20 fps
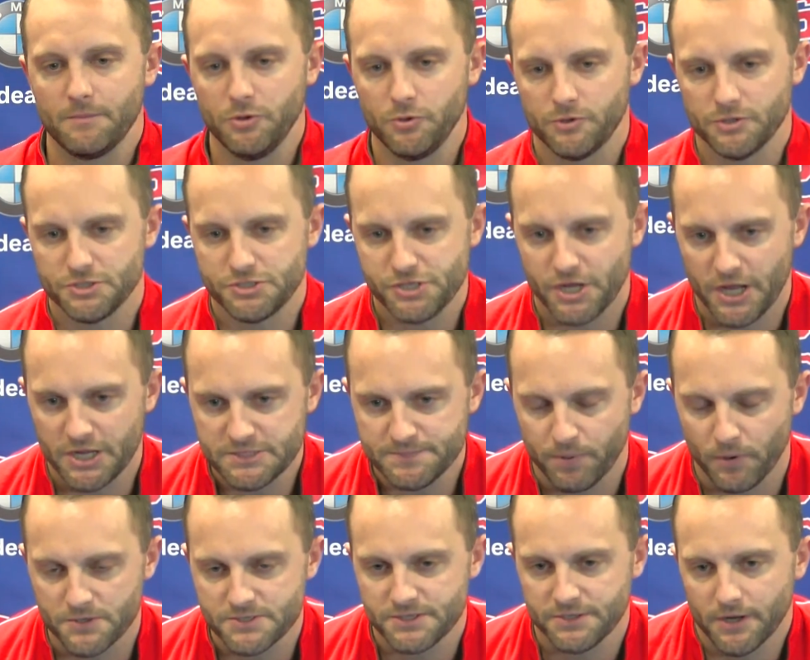you can change
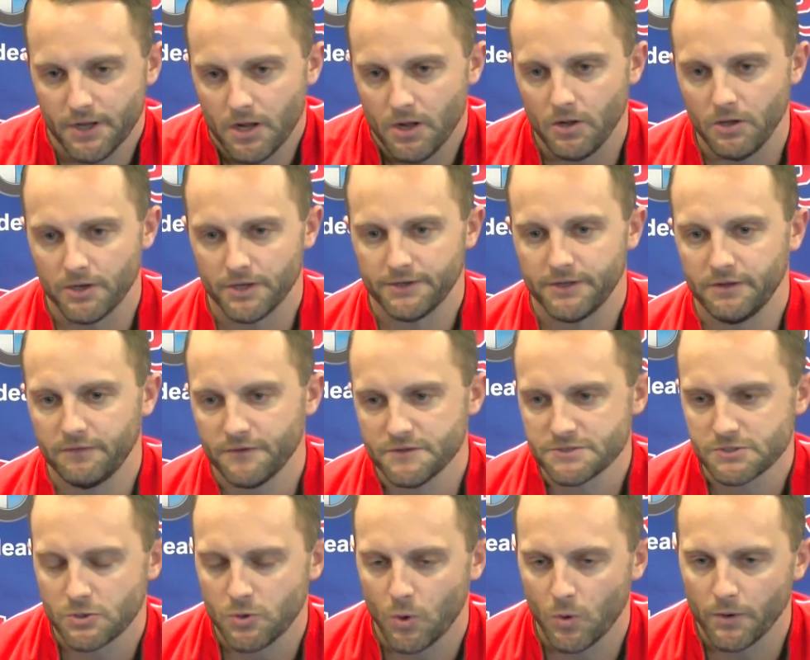personnel on a
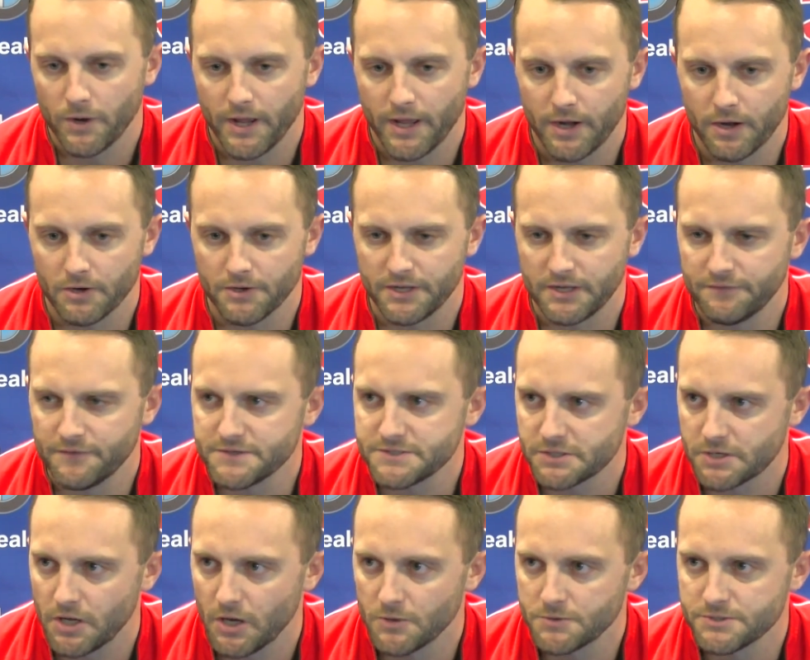defensive coordinator and
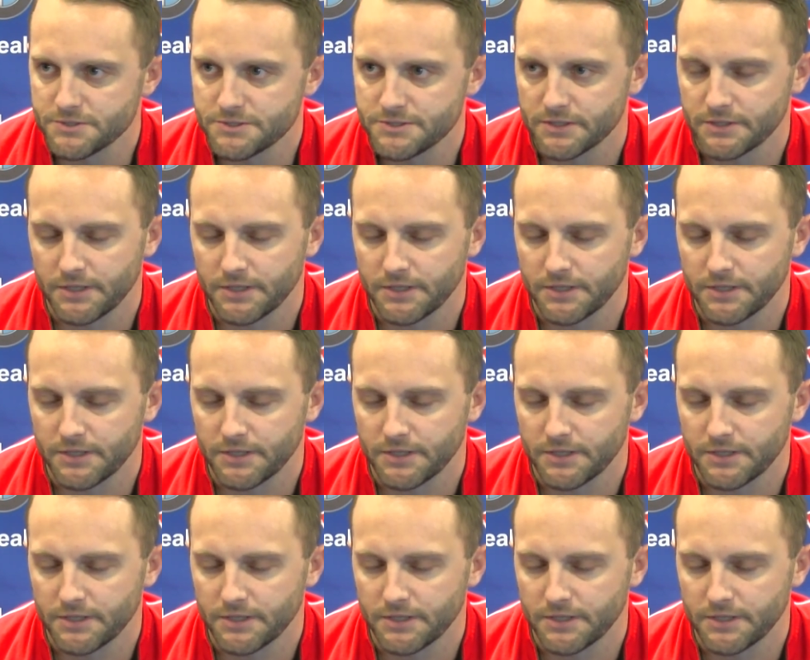defensive coaches,